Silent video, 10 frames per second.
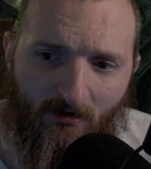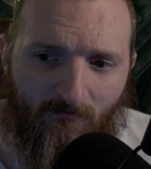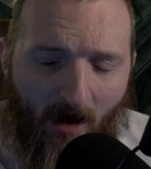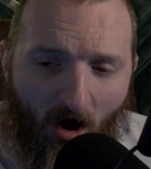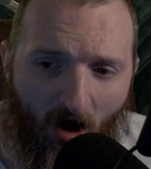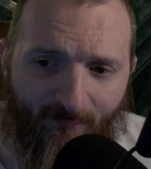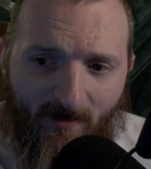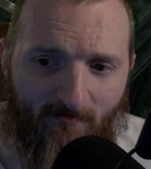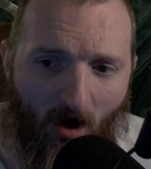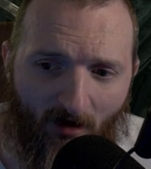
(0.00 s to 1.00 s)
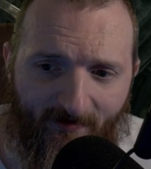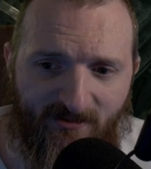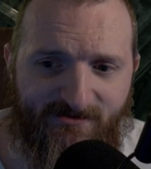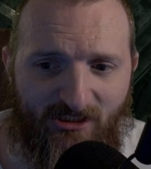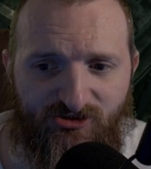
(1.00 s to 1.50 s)
My
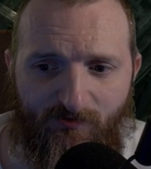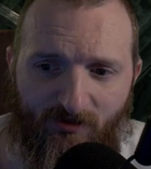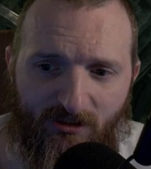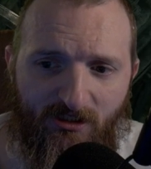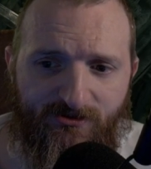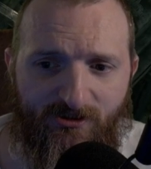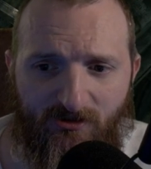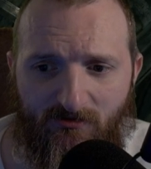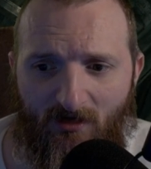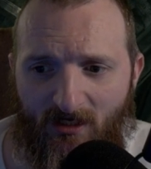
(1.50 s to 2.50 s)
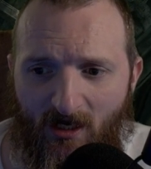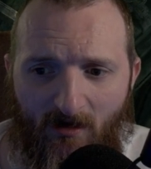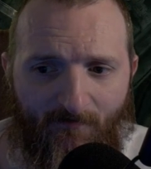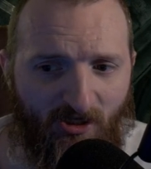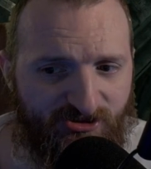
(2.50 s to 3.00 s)
offhand's actually pretty good too. I got
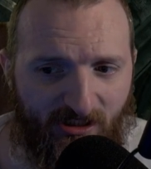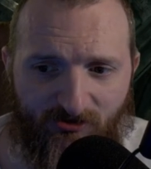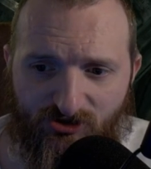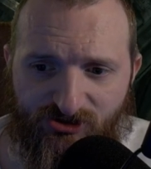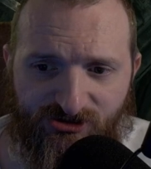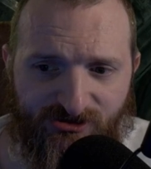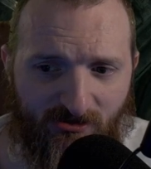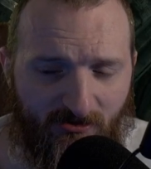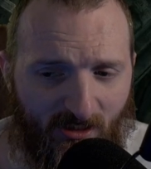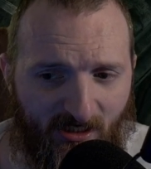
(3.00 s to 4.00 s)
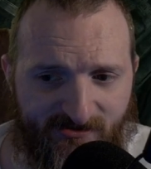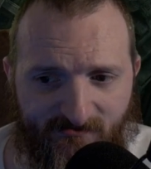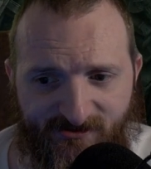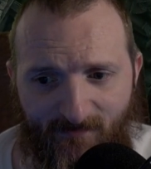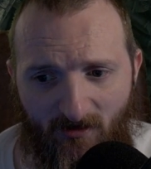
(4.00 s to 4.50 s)
a bunch of energy shield. I got some
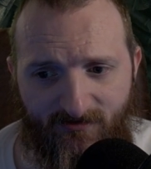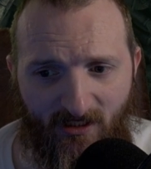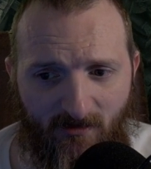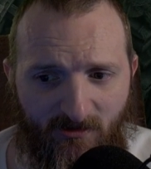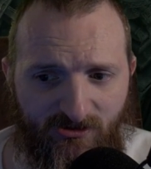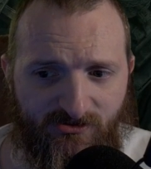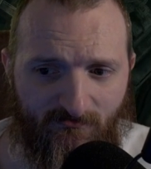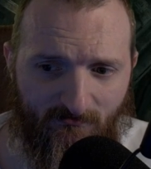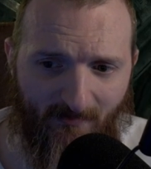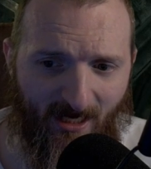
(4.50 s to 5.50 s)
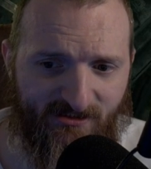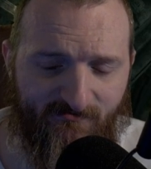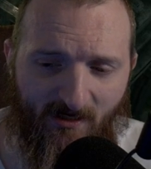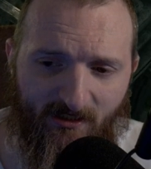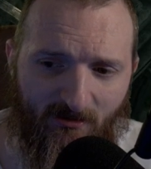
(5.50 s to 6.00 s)
spell damage, max
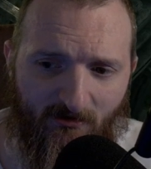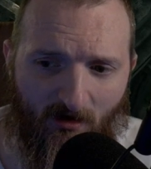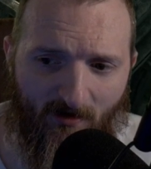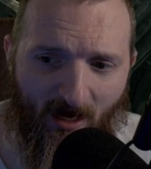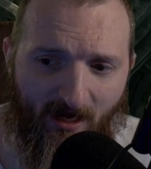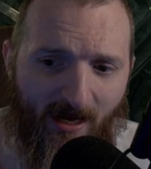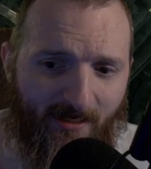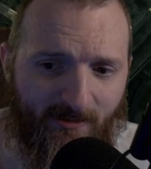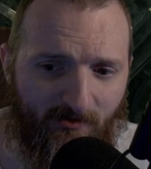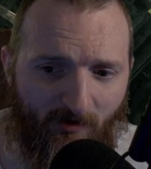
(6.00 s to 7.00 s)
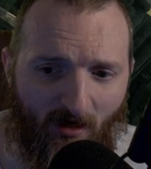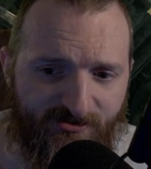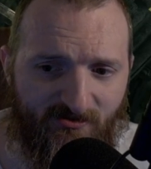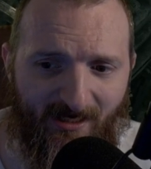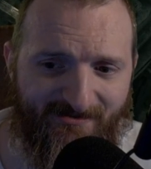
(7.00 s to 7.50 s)
mana, okay, and then we
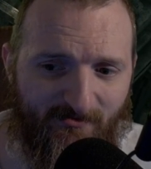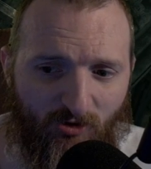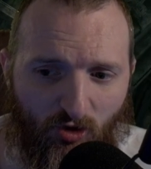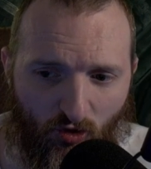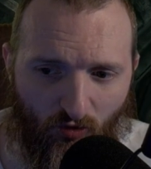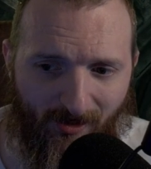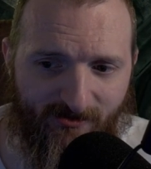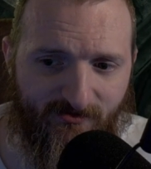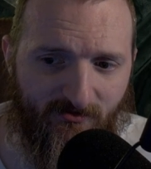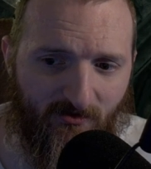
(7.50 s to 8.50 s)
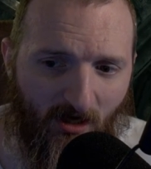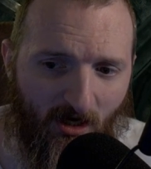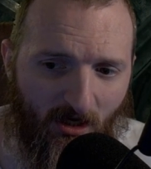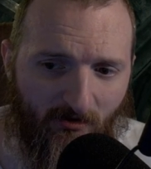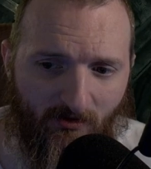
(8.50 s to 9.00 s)
also got some
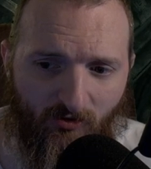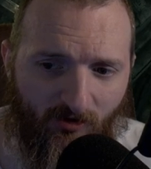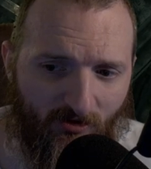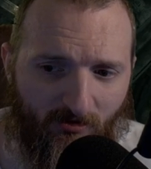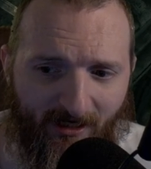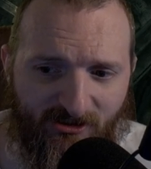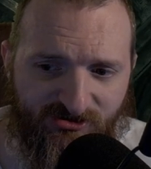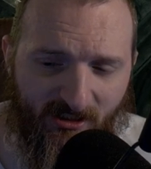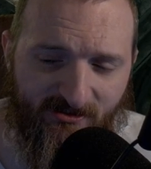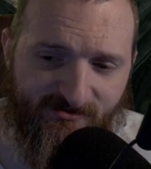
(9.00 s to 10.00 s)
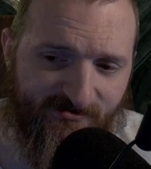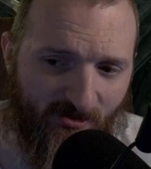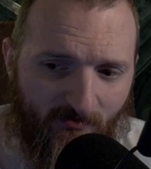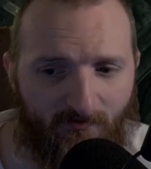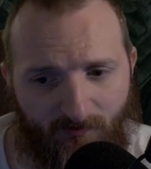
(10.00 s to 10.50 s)
critical hit chance,
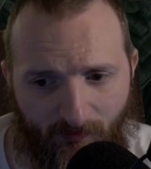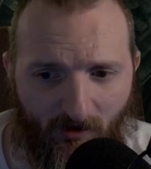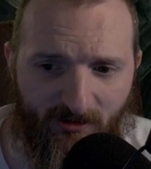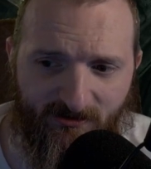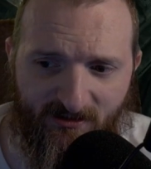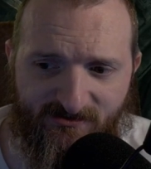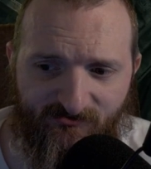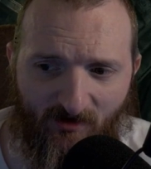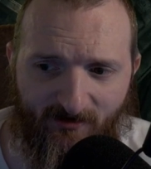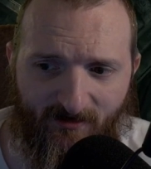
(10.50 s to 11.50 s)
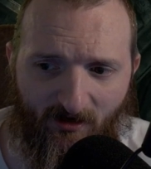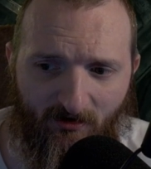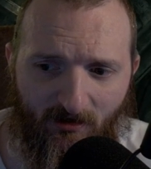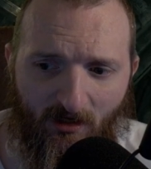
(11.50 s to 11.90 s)
so pretty decent right there.